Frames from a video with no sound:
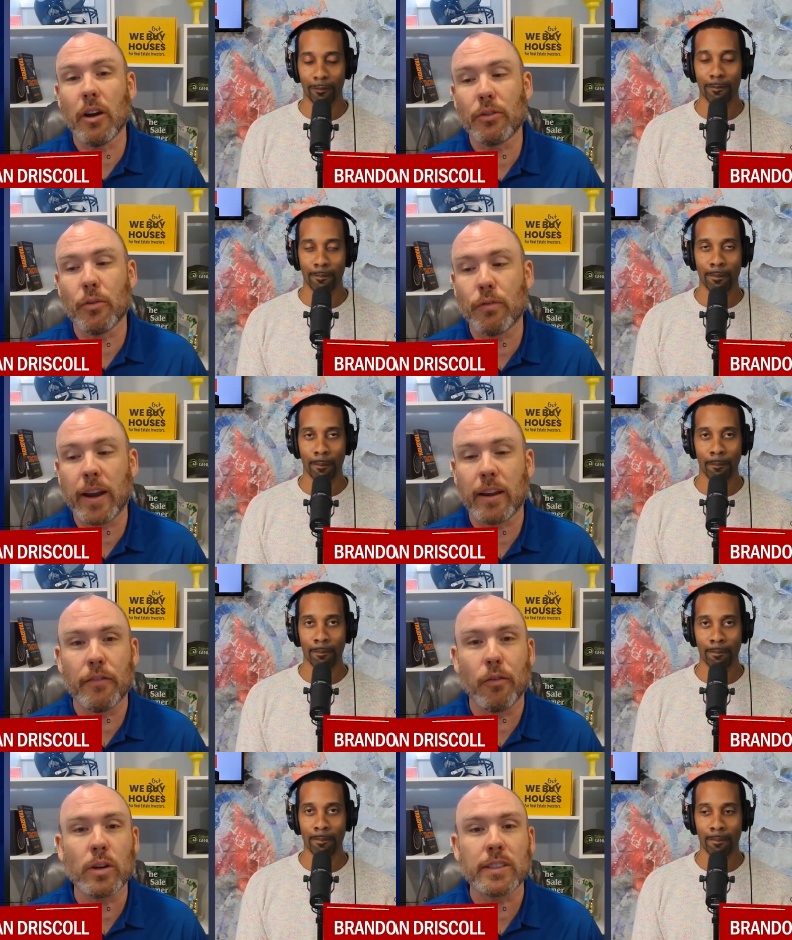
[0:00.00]
Speaker 1: going through freaking
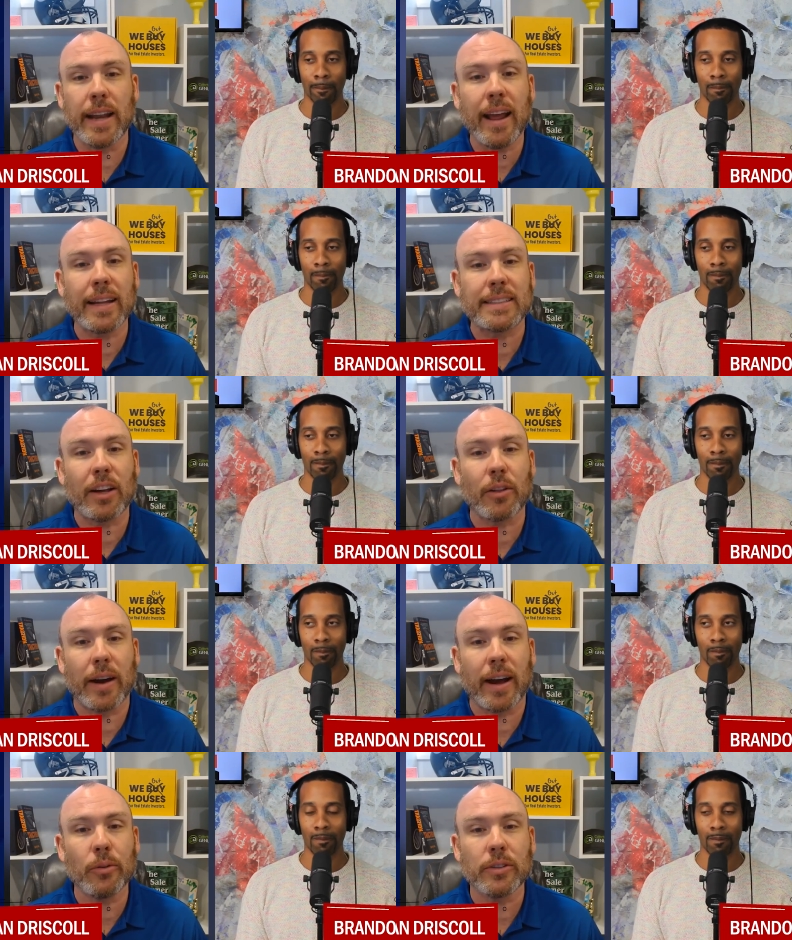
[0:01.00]
divorce and they got to sell their
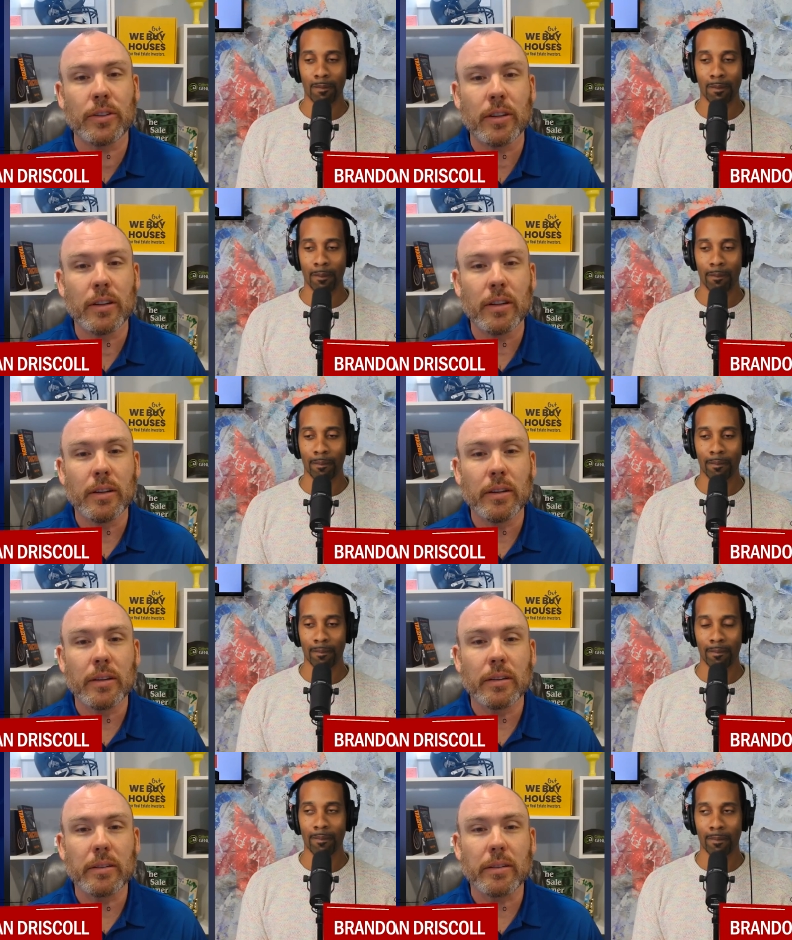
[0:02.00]
house,
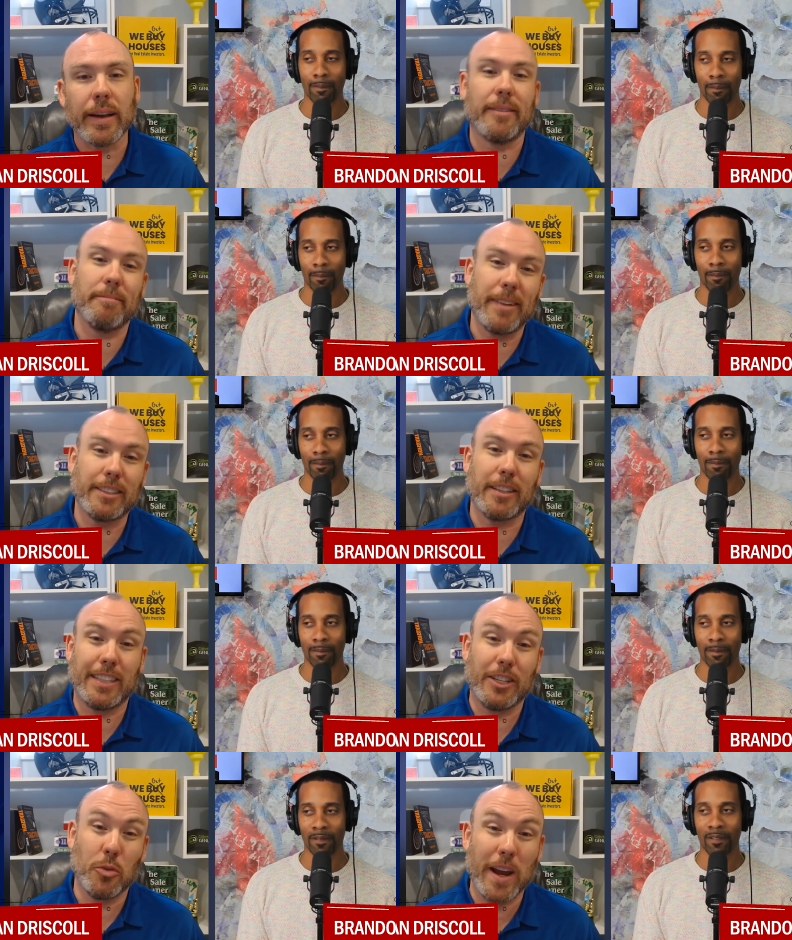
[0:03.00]
like it's a
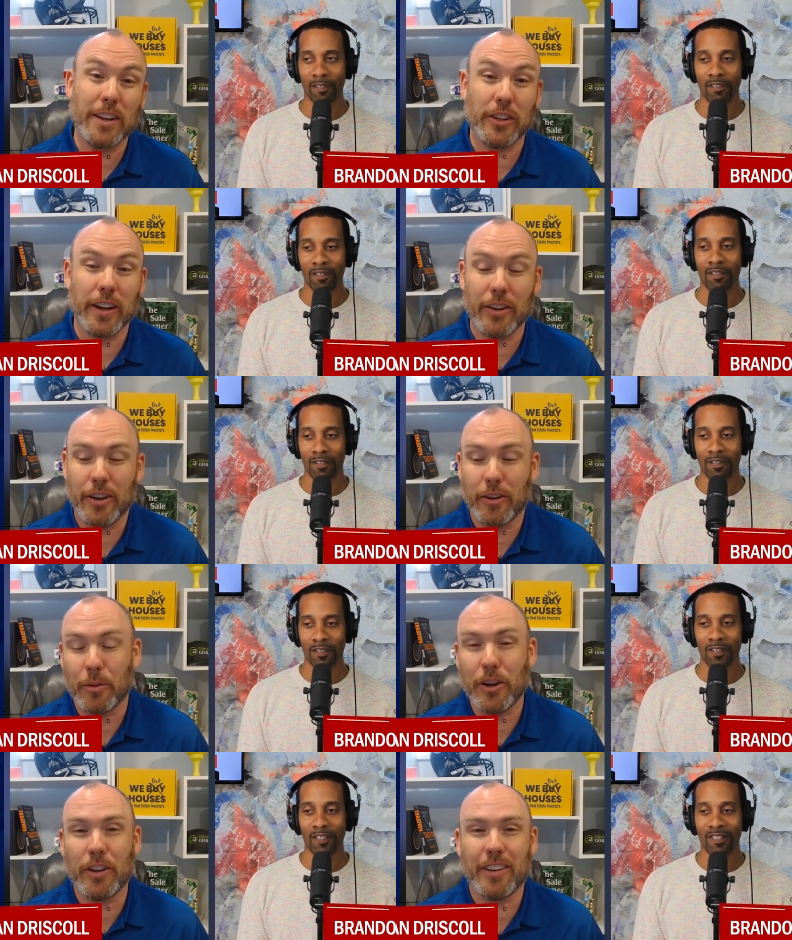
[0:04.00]
situation. You know, you
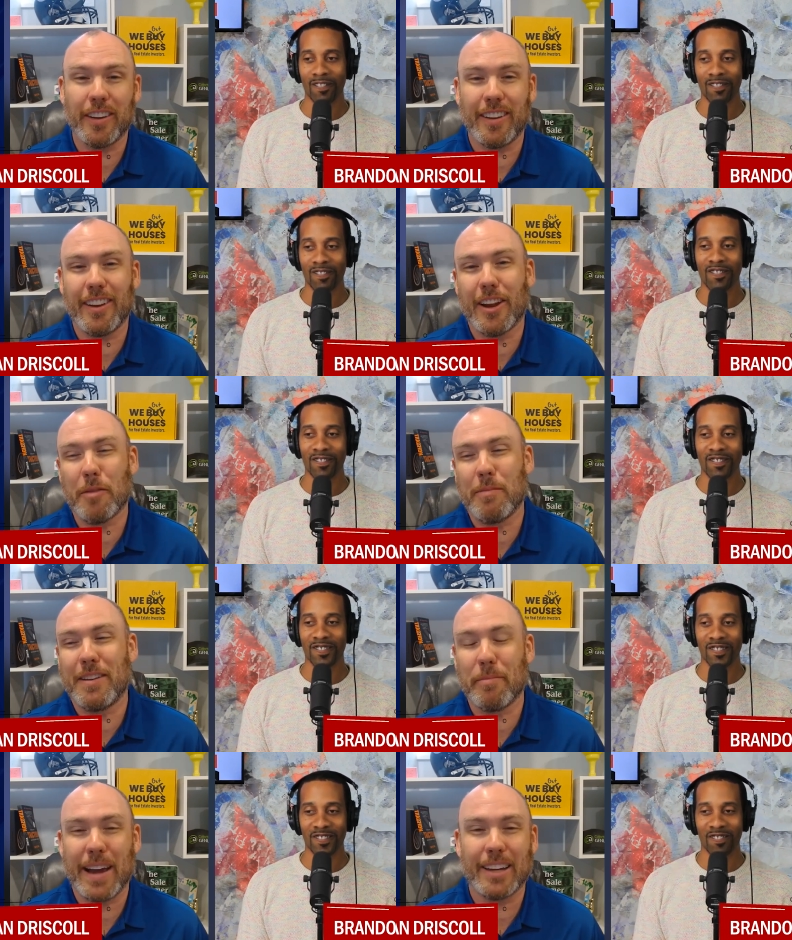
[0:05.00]
don't you, you got to be
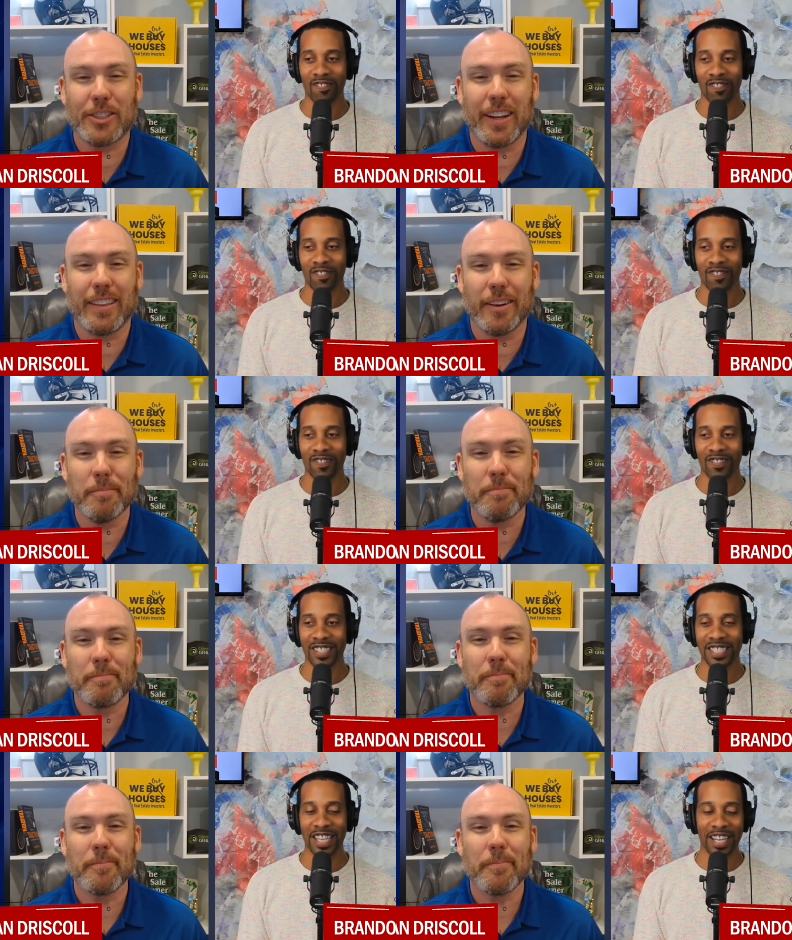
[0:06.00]
Speaker 2: compassionate there.
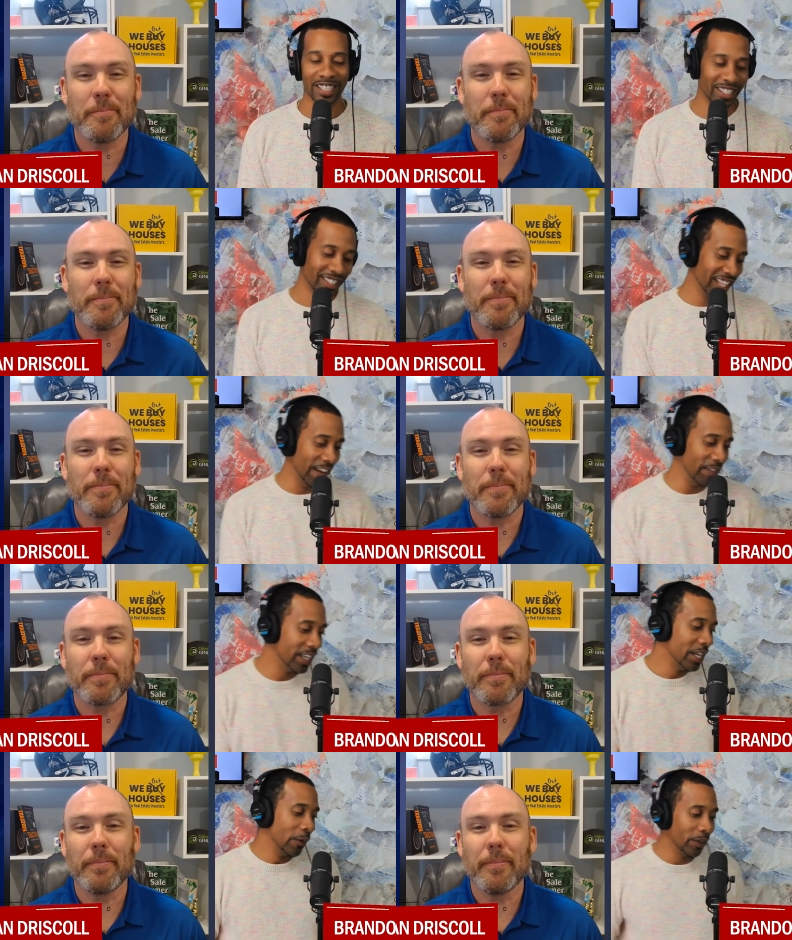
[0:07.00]
Exactly. Love it.
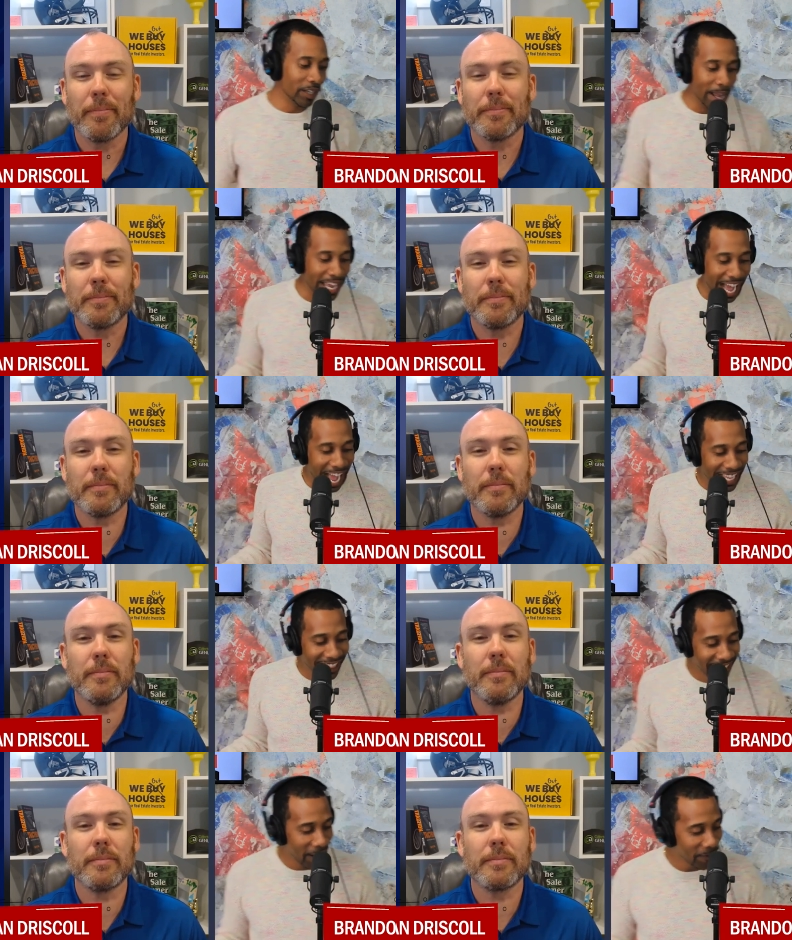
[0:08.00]
Well, look, man, I
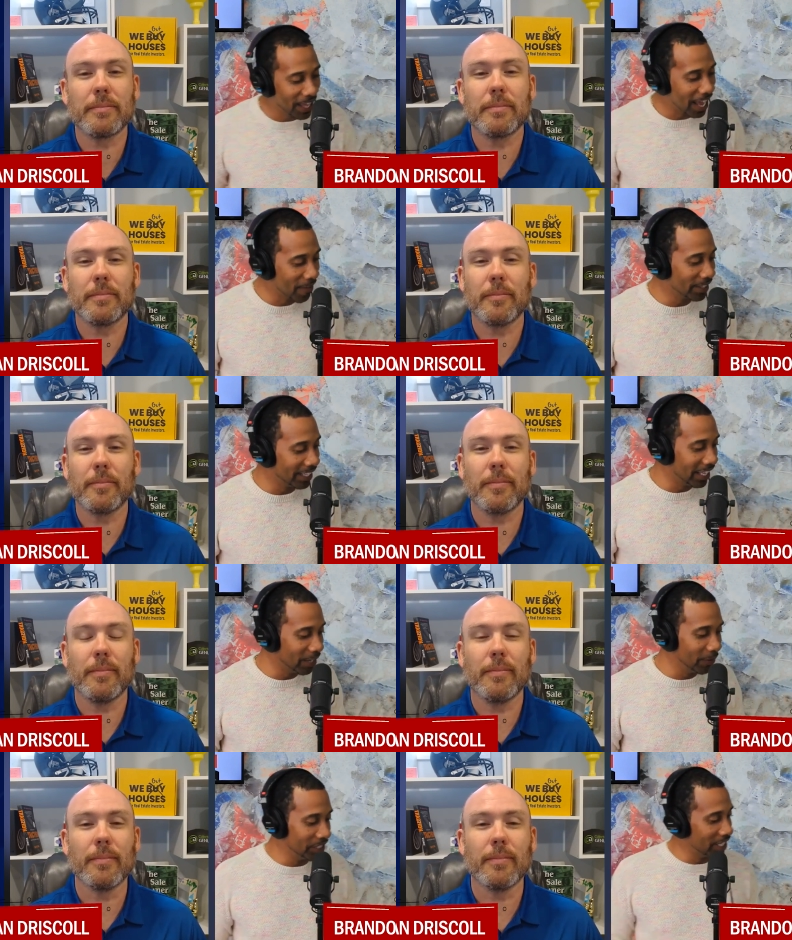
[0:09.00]
loved everything
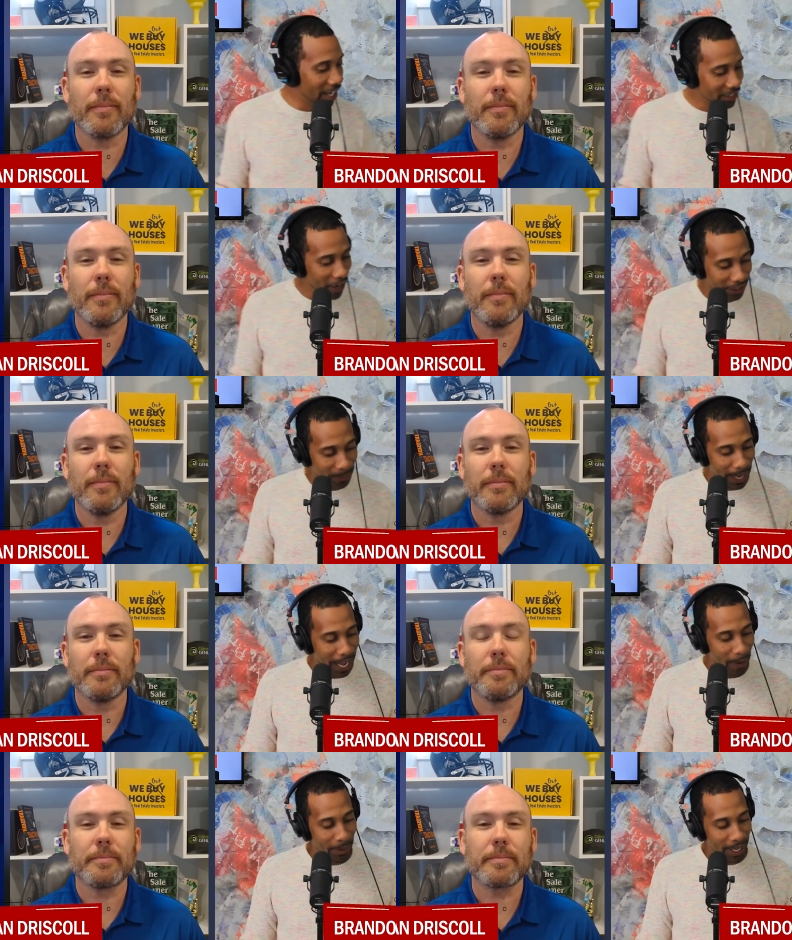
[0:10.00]
we ch- talked
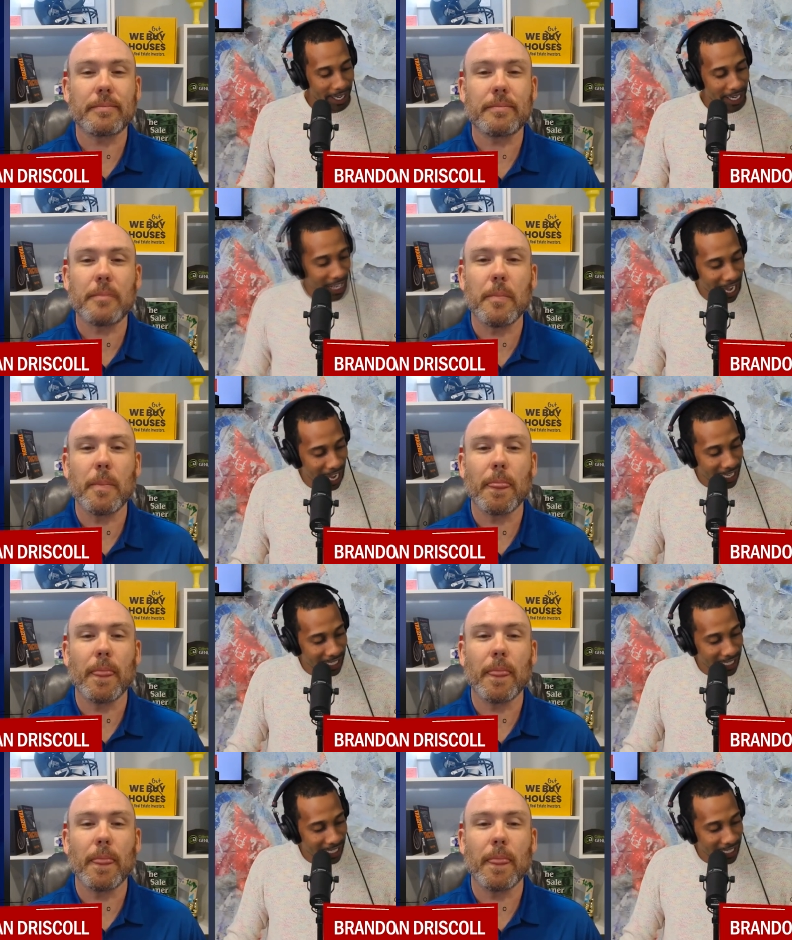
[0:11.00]
about, but I